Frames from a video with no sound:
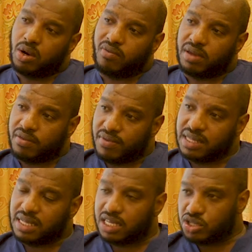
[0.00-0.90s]
of
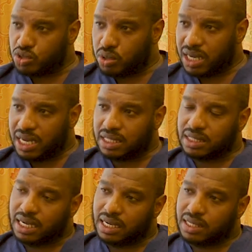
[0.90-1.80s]
events like stroke and heart
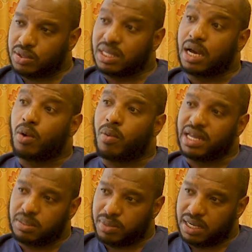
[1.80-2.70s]
attack. So they are
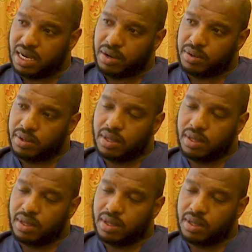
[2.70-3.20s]
widespread now.